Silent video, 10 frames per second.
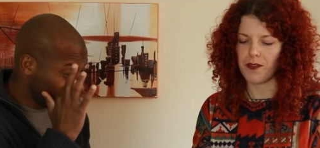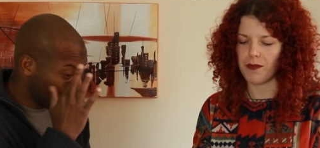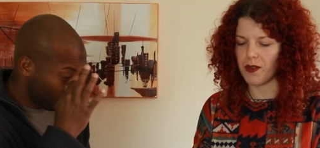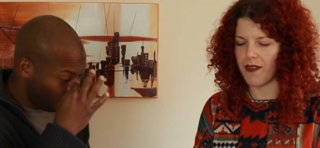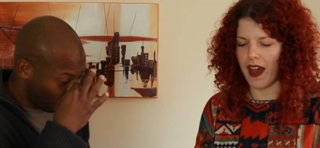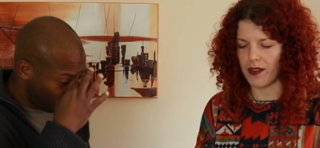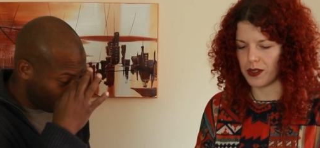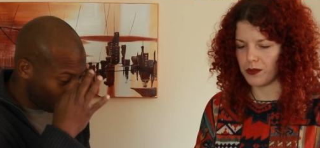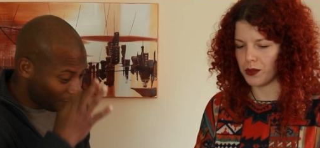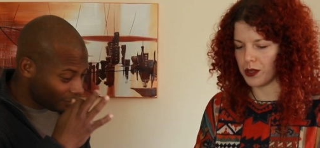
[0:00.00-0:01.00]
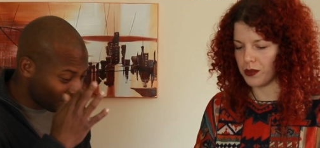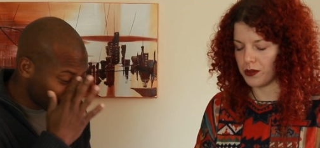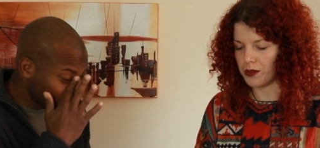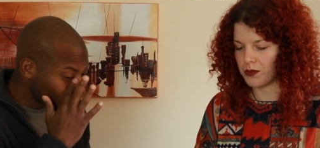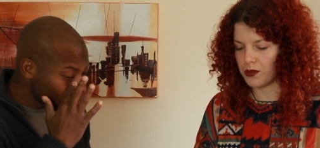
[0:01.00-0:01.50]
Speaker 1: from around the
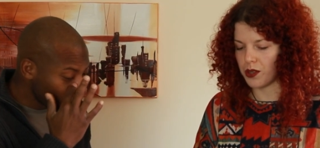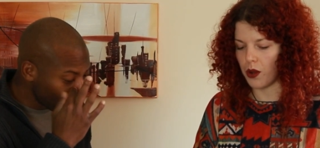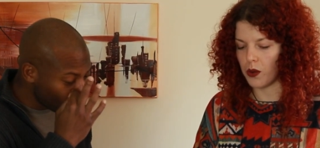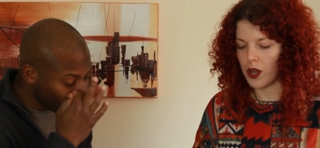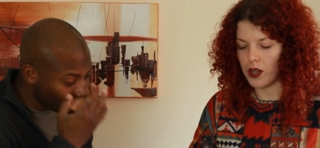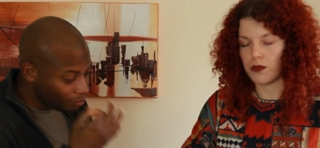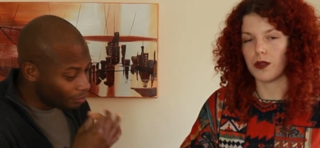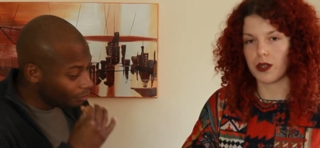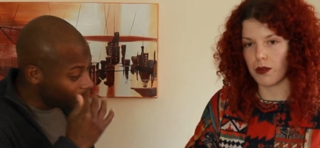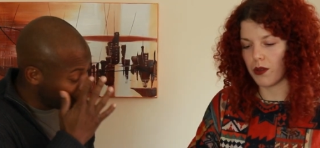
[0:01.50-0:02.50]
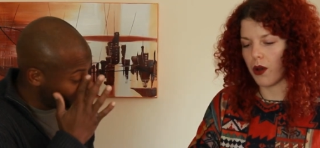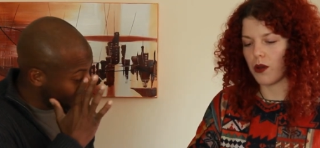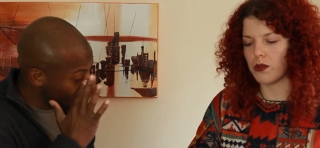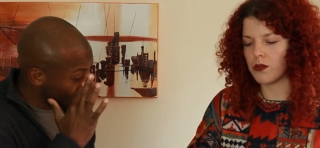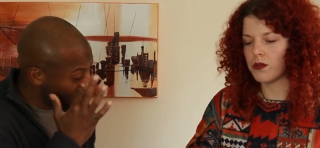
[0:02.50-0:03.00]
world. So we don't
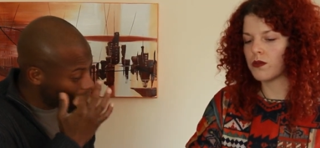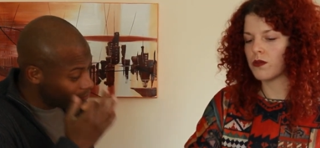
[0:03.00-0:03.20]
know